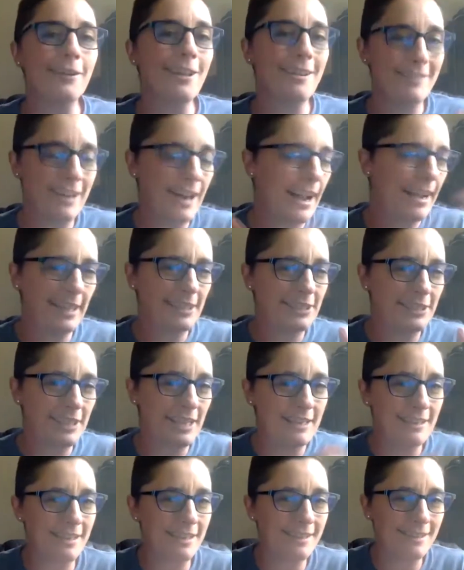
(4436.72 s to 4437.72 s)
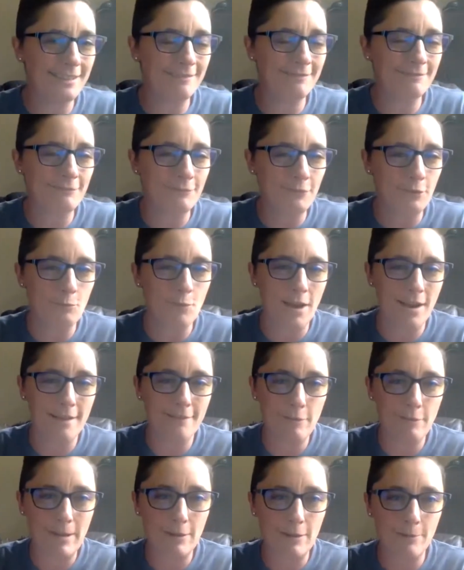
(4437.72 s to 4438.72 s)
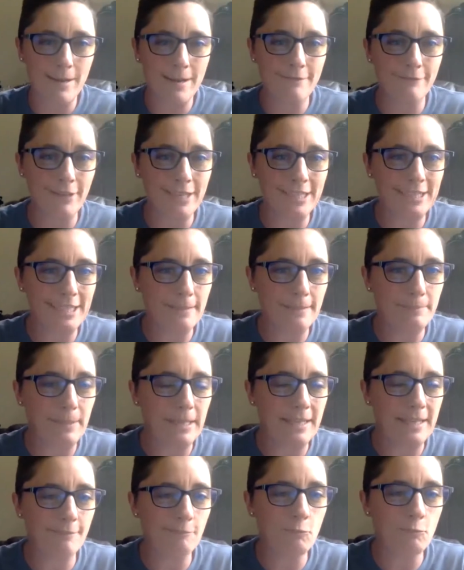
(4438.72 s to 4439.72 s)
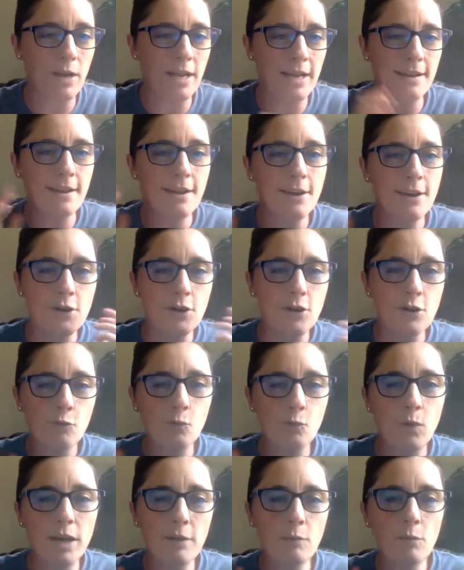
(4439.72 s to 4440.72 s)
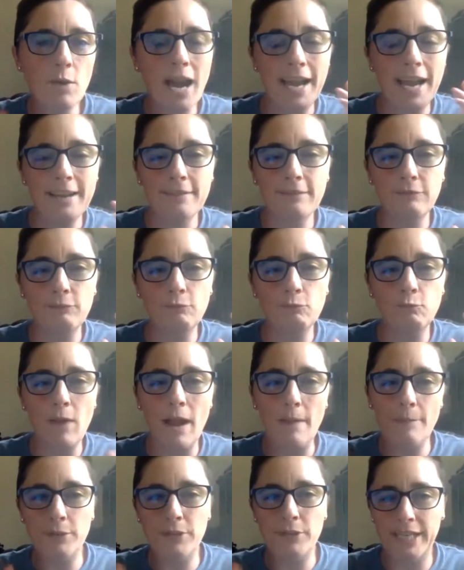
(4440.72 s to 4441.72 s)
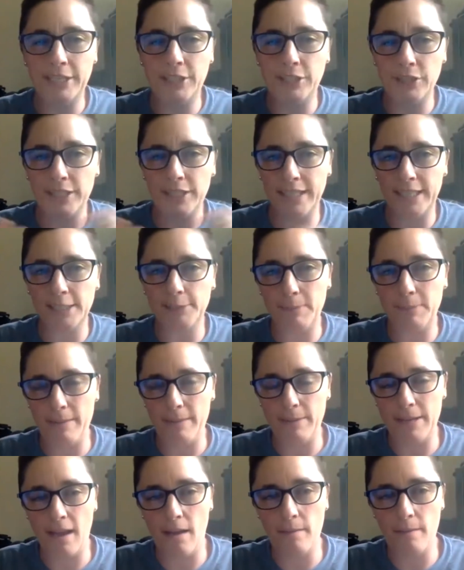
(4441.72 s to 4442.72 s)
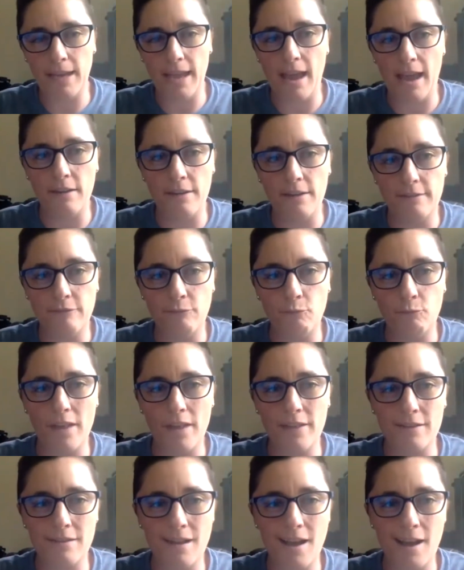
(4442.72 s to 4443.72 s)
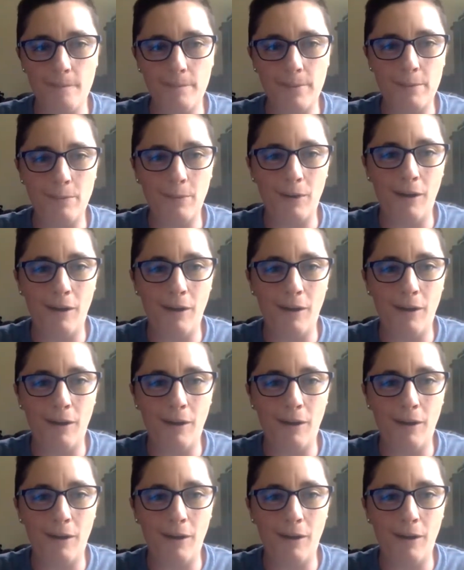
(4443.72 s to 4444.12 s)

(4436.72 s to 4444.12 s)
of it, I guess, for want of a better way to phrase it. But yeah. what what kind of reputational things might be coming out of whether or not people